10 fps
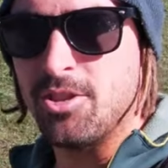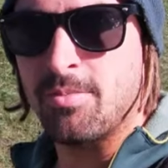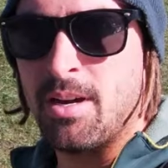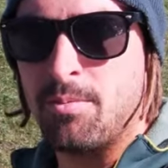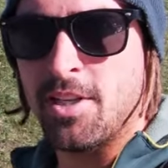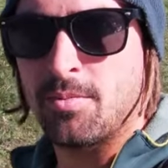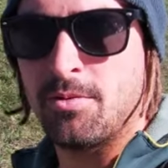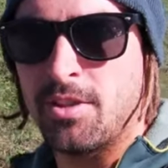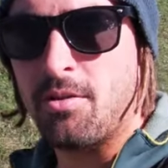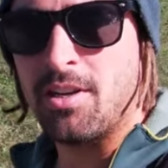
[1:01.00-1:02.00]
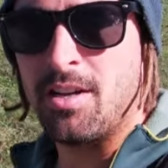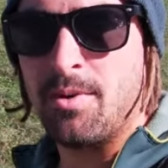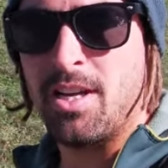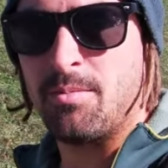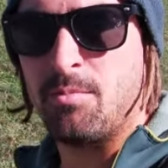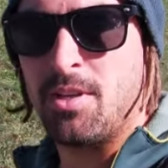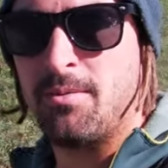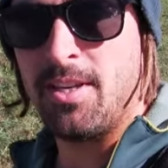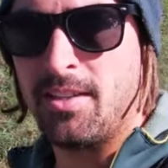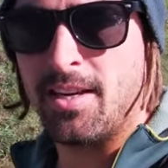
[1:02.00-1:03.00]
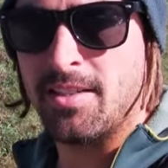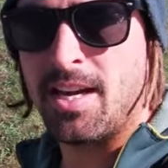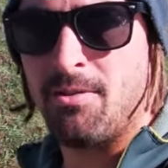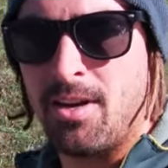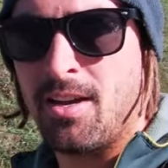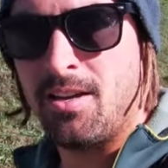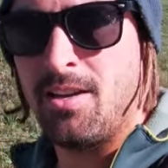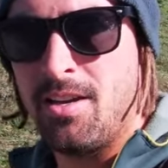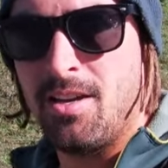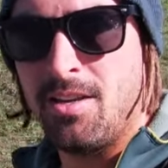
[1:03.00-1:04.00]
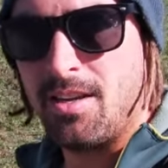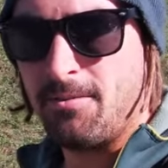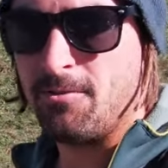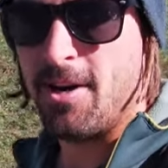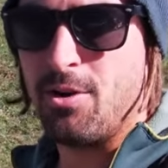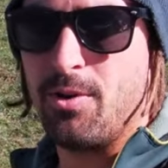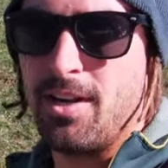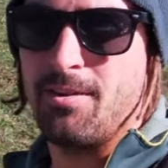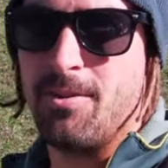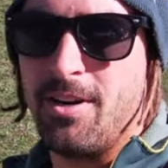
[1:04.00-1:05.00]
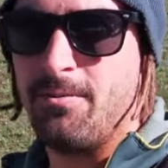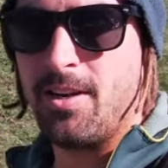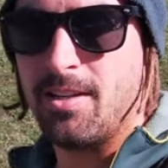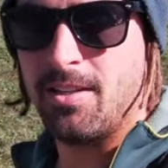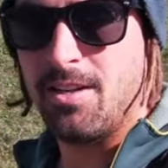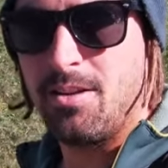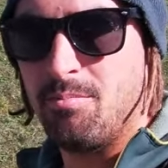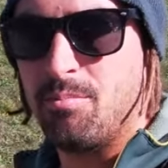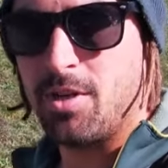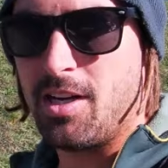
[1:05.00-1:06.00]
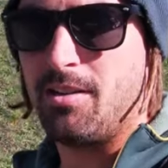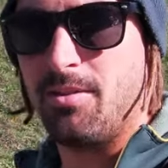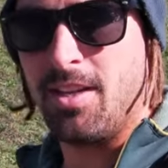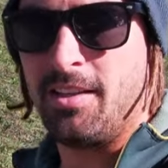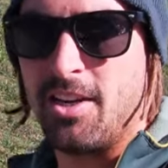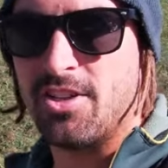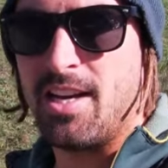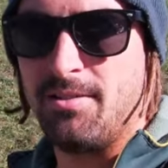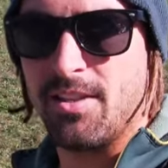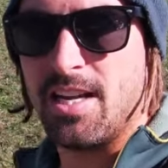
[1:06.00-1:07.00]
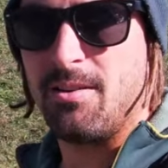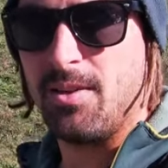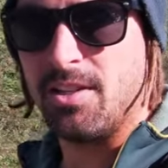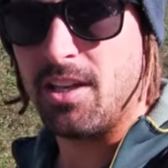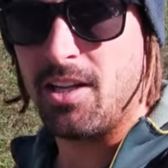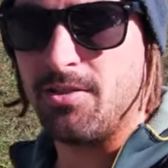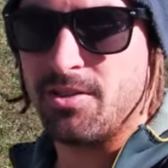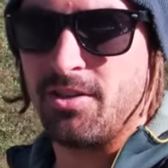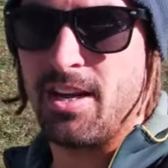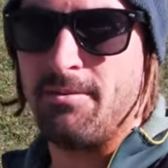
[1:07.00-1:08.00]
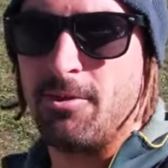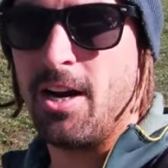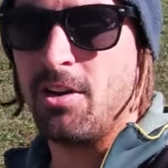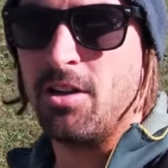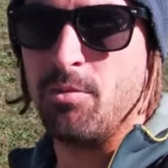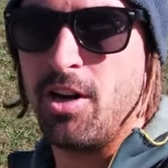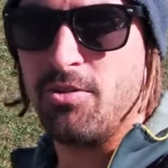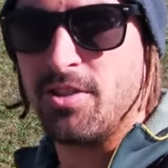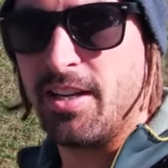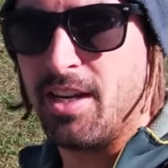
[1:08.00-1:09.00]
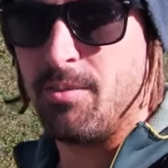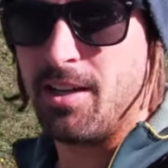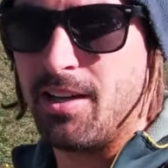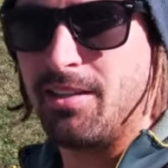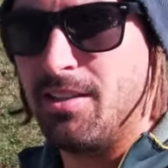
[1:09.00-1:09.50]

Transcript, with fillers: just about possible to go climbing up above the index area if you're very quick and very fit. But the index chairlift itself is closed, so you have a very long approach to get up there.